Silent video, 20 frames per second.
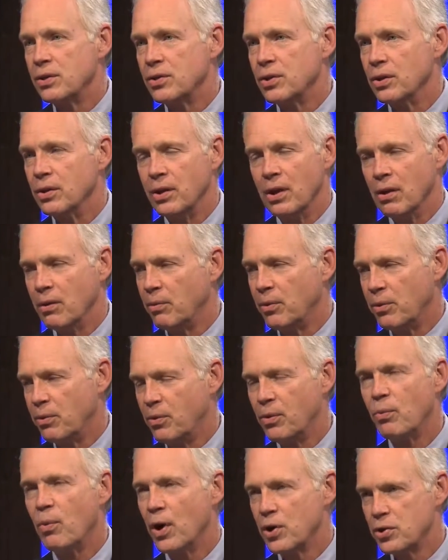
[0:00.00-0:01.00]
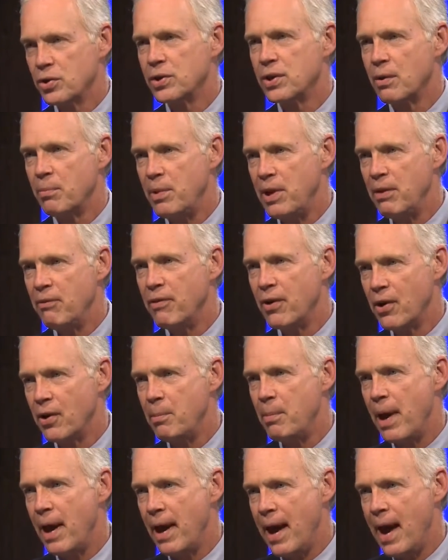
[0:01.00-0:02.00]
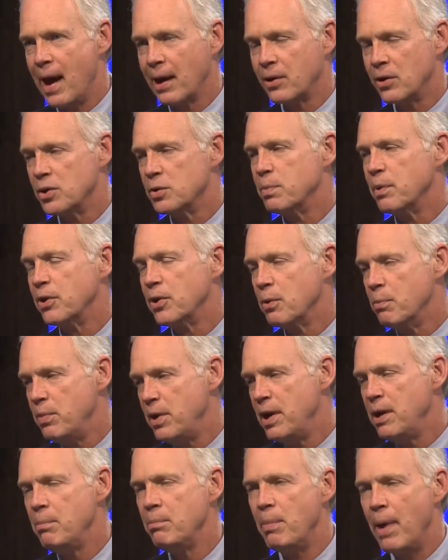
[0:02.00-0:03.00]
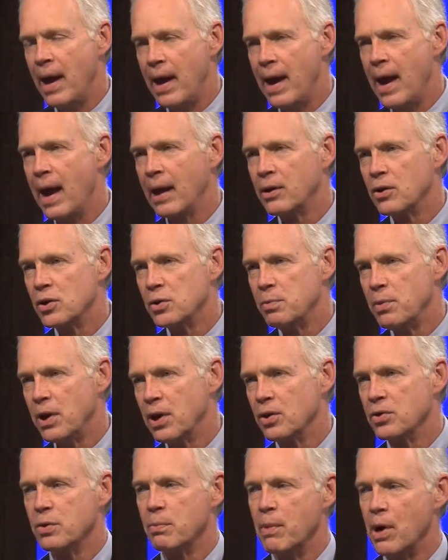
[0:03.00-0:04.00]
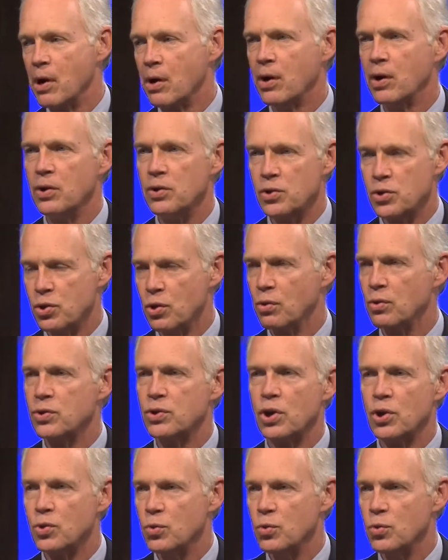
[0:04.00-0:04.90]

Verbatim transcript: So no, the Russians are being very bad actors, but they're being bad actors because America has shown such